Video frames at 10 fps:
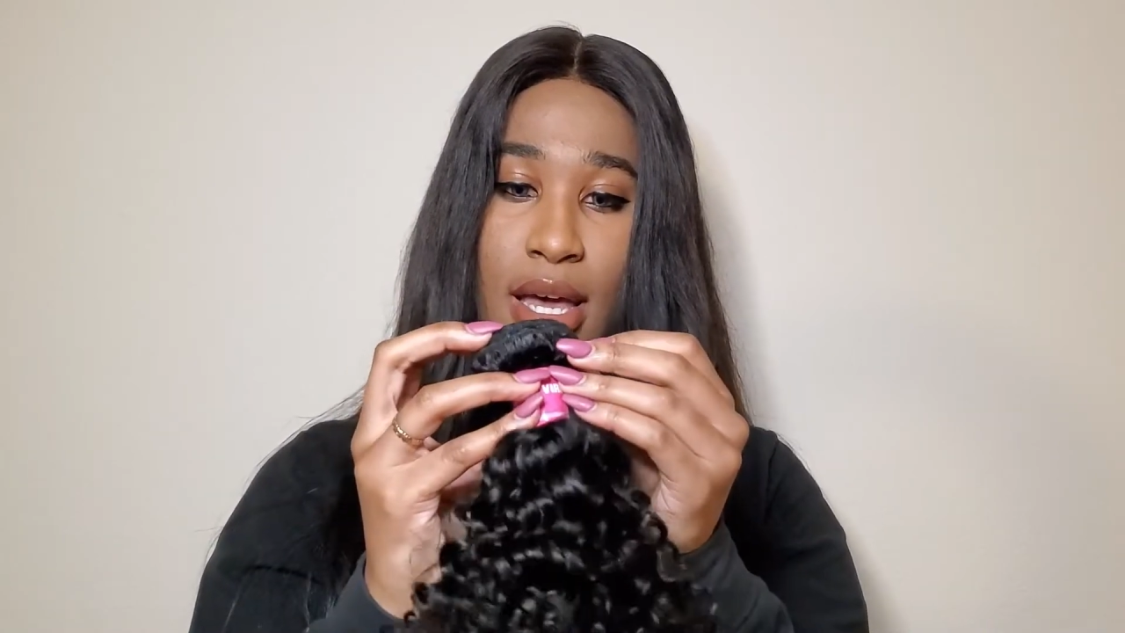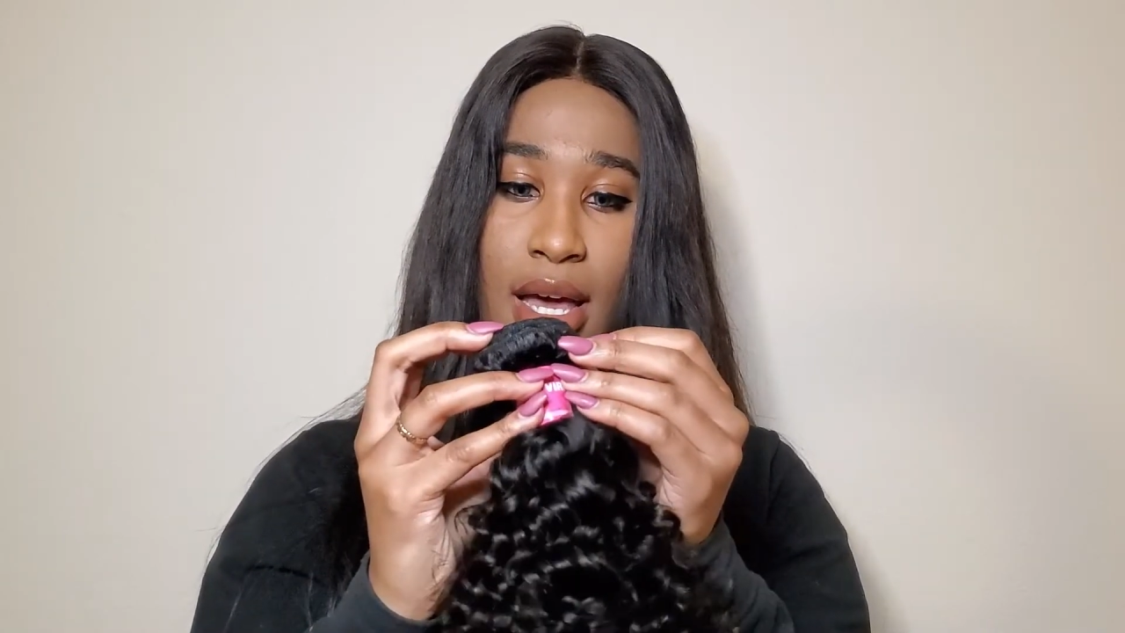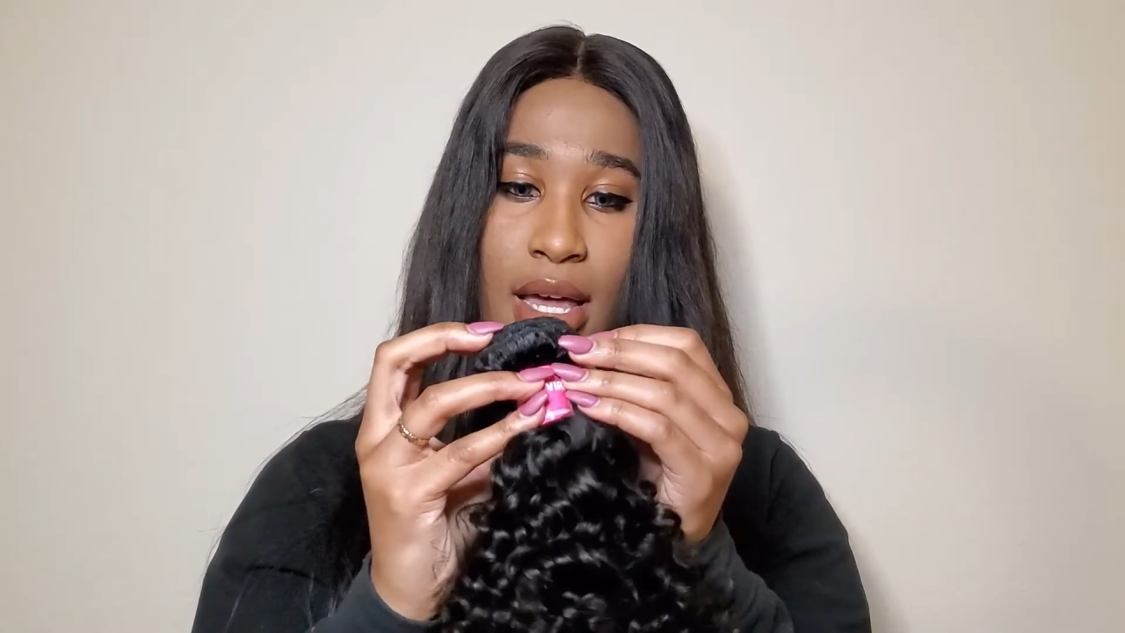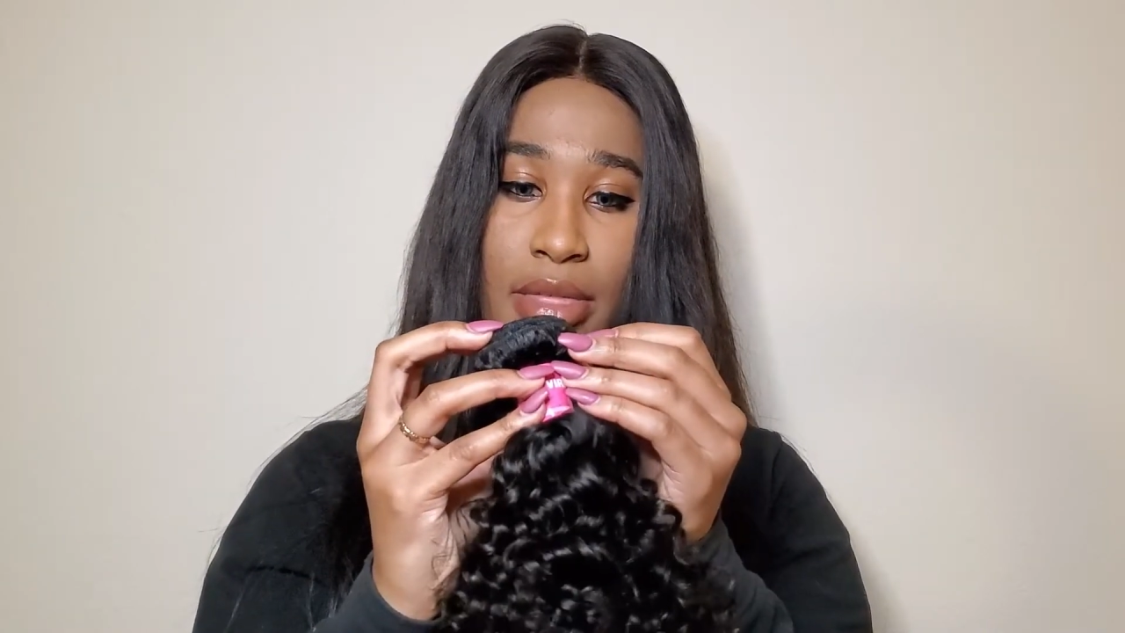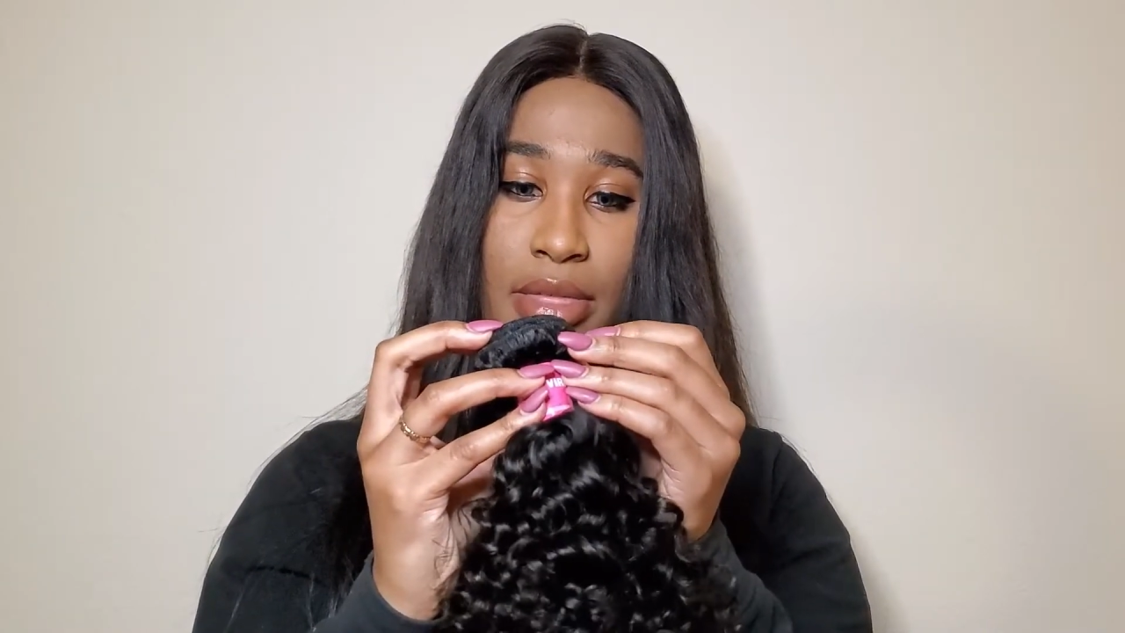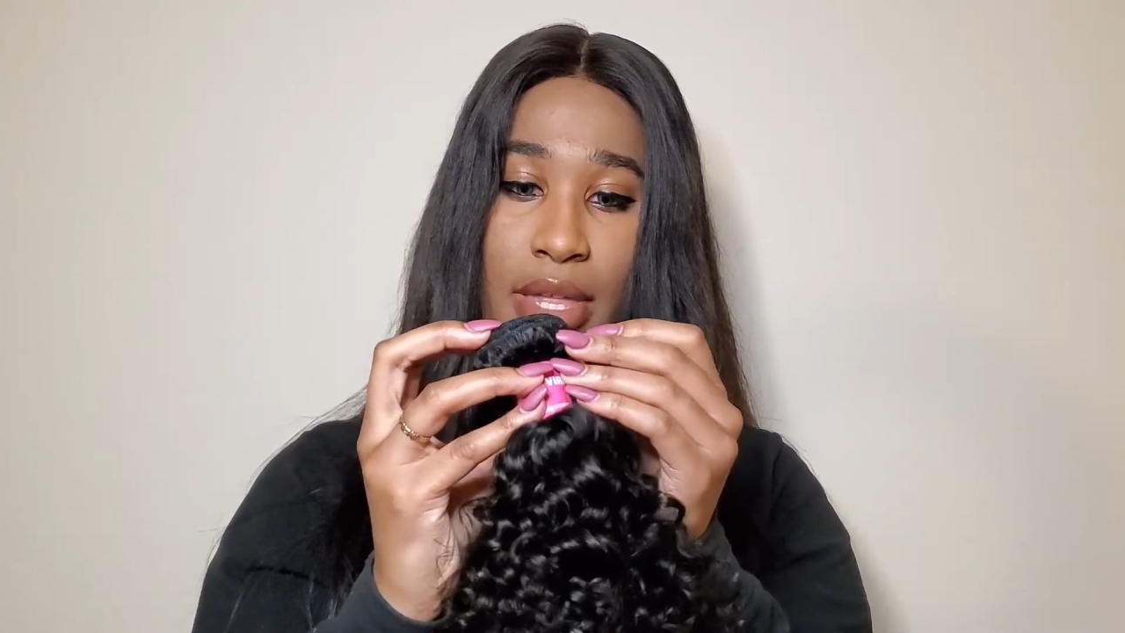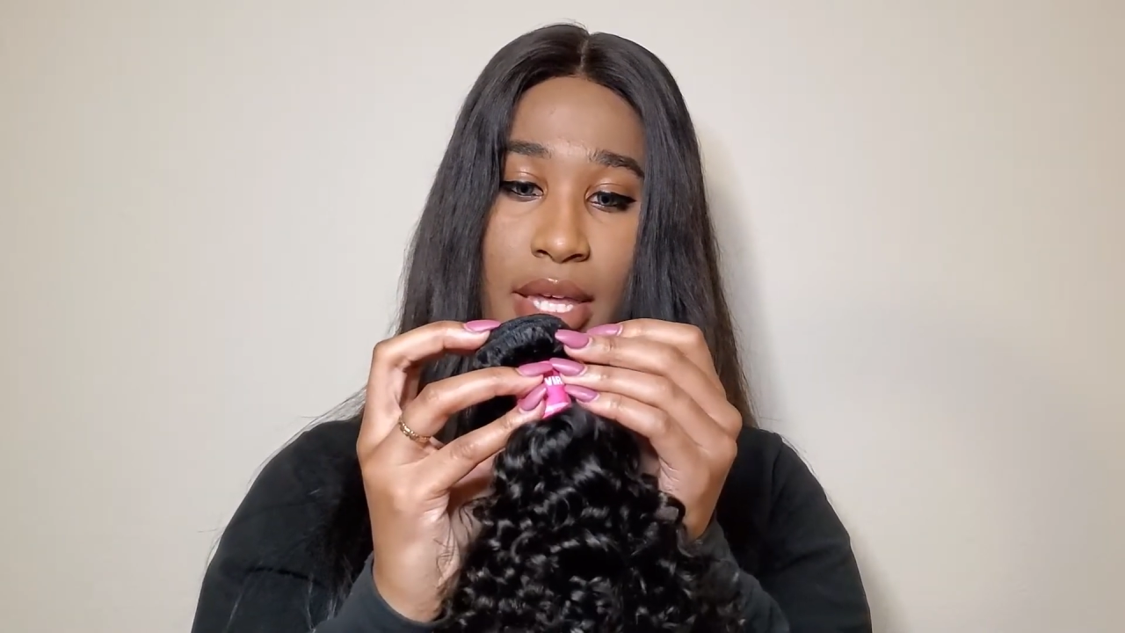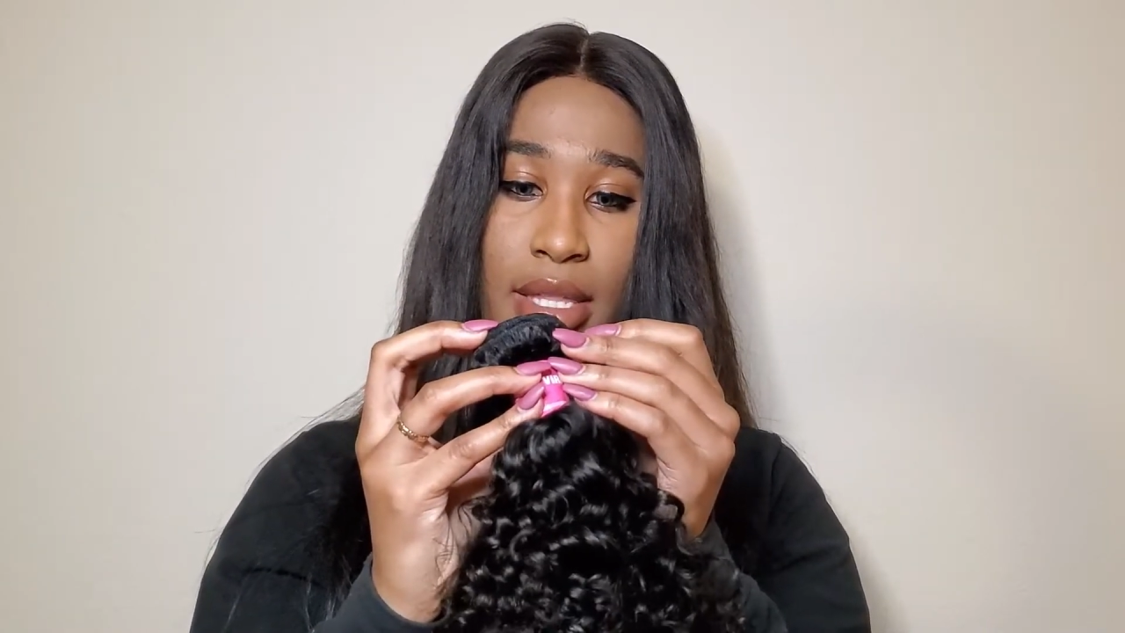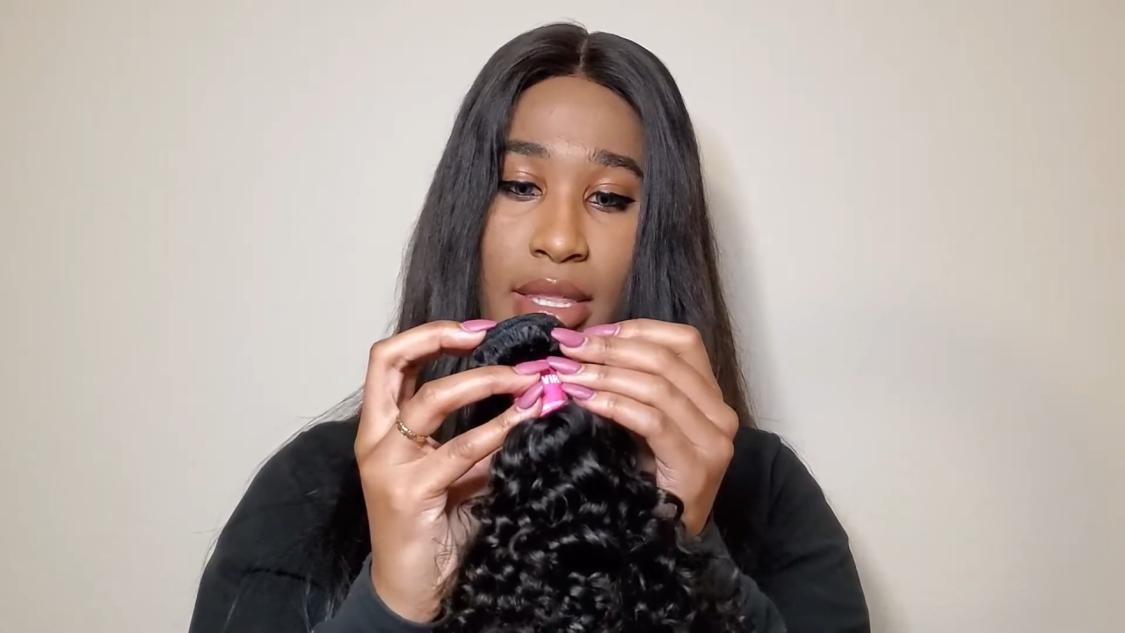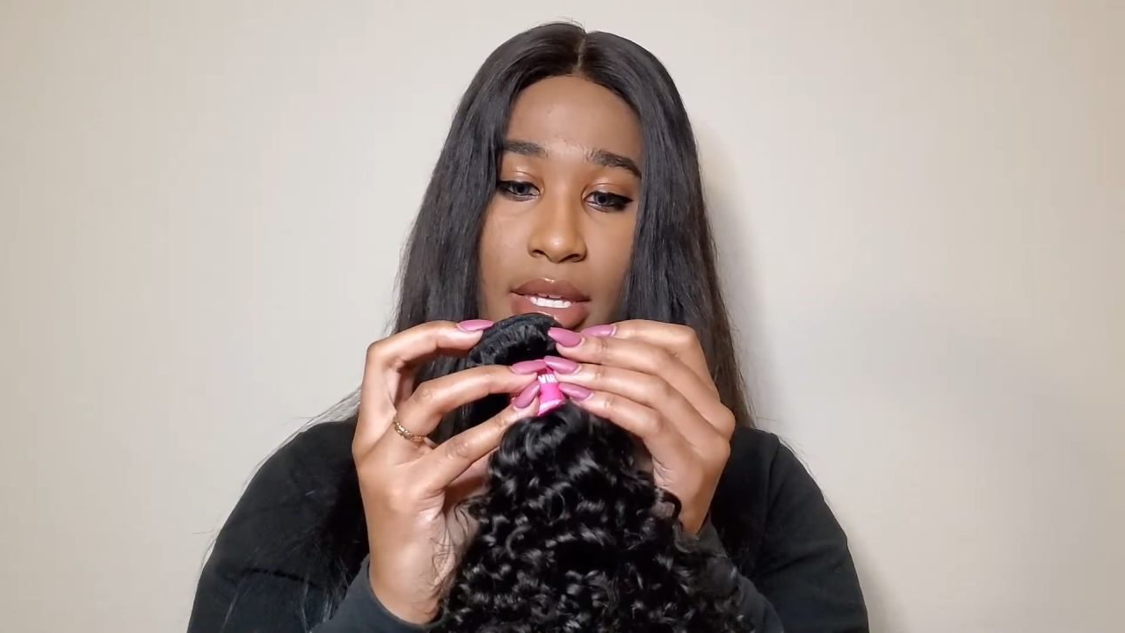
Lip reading: I think